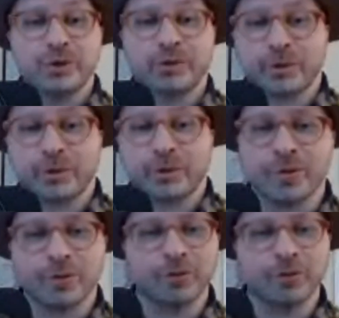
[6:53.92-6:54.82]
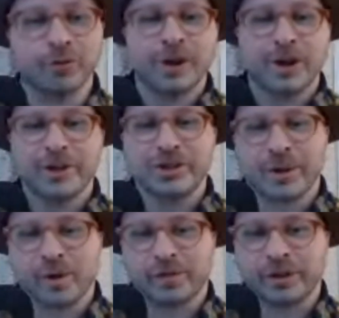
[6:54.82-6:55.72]
to remove
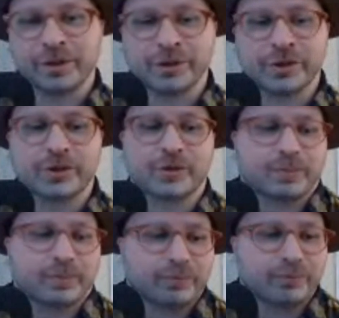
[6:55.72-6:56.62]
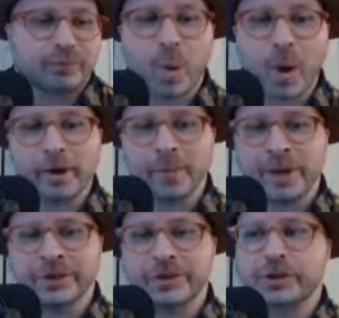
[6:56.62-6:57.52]
some of these
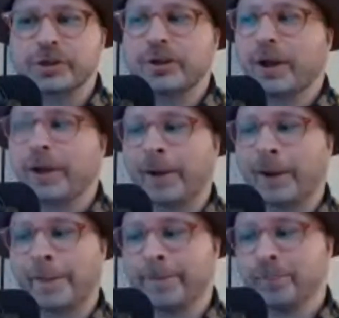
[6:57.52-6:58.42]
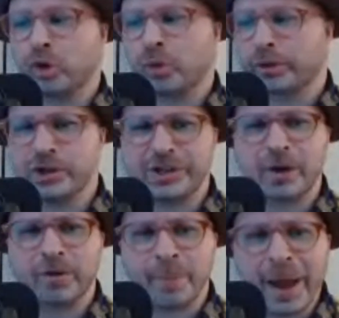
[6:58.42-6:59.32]
requirements, or at
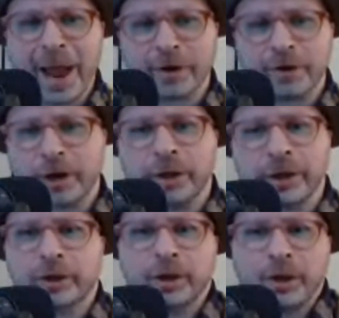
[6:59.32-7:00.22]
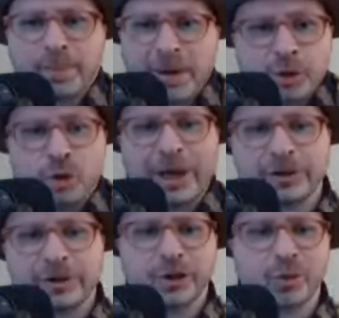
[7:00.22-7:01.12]
least scale them back, right? Like, maybe you
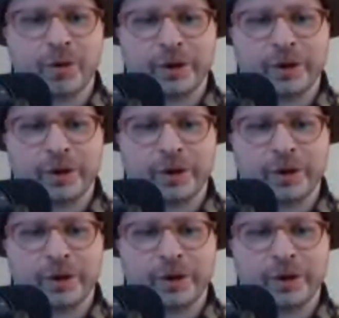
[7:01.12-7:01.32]
get to the